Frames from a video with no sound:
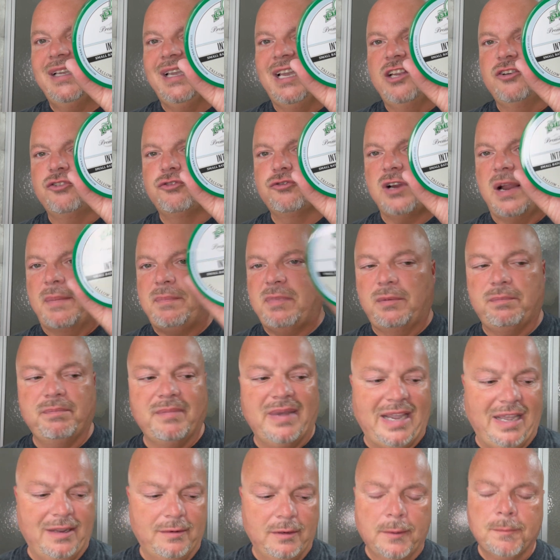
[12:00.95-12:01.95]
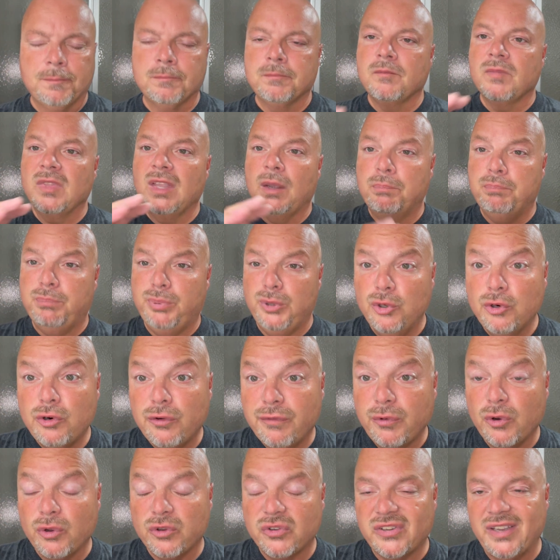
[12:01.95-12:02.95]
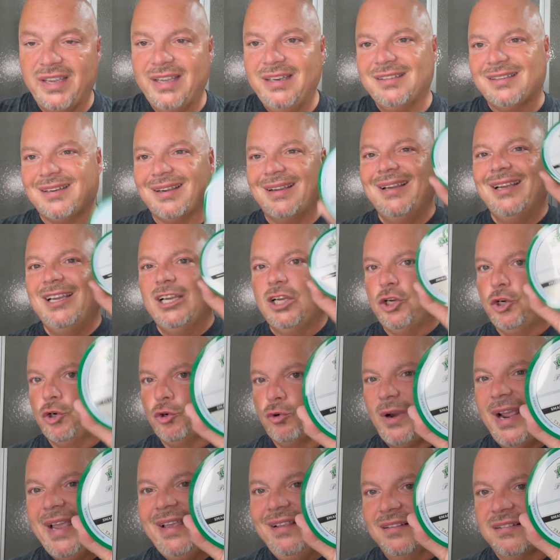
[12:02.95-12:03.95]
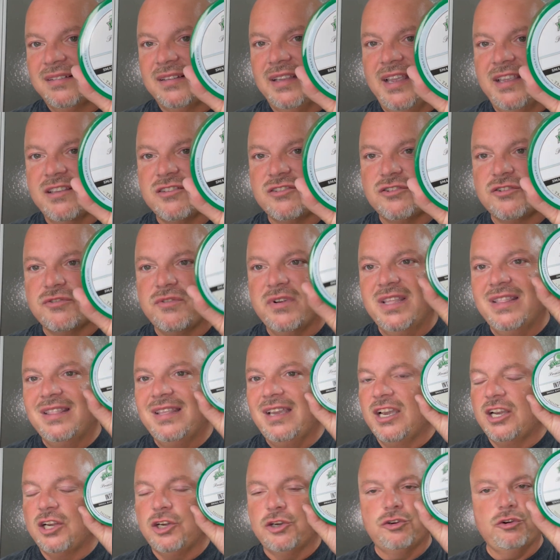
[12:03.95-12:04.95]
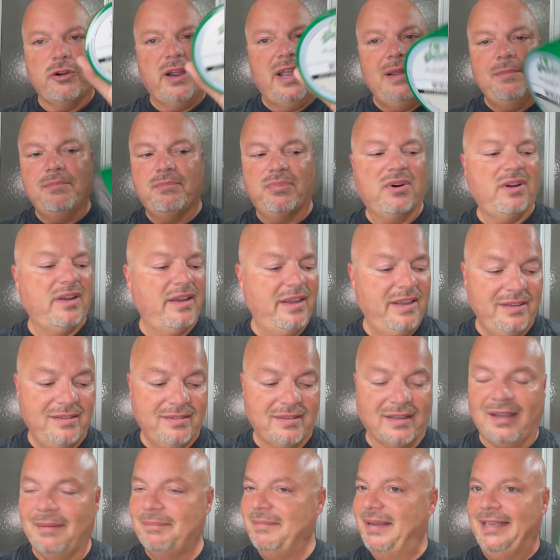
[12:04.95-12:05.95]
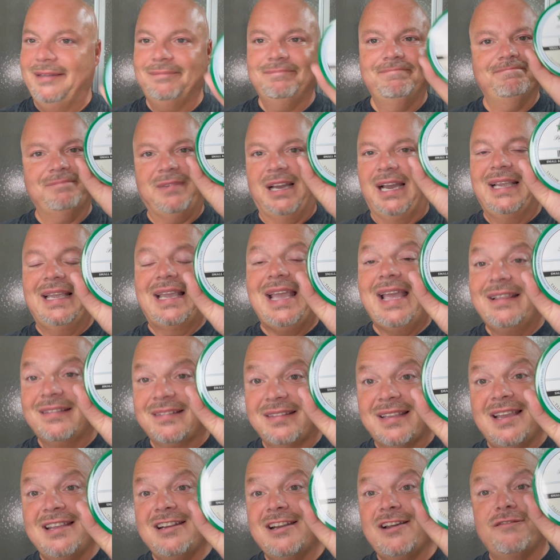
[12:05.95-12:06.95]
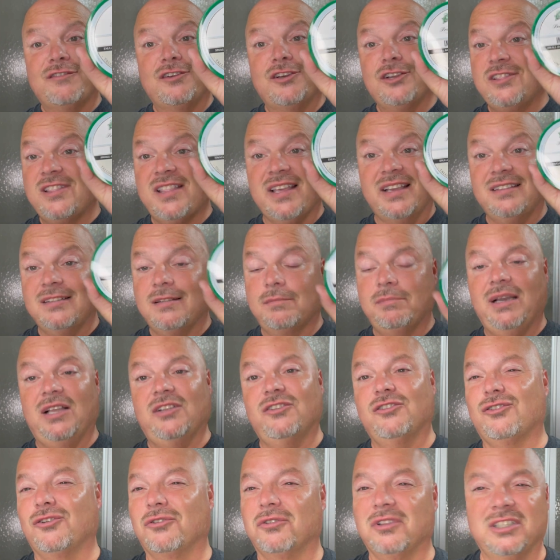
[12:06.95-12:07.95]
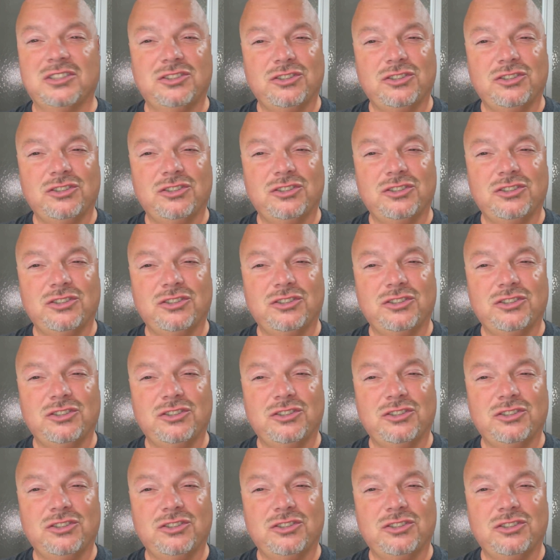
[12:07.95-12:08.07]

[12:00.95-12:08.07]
Intrepid Man. Beautiful scent. Great scent strength, great price. I mean, I can't say enough good things about Stirling.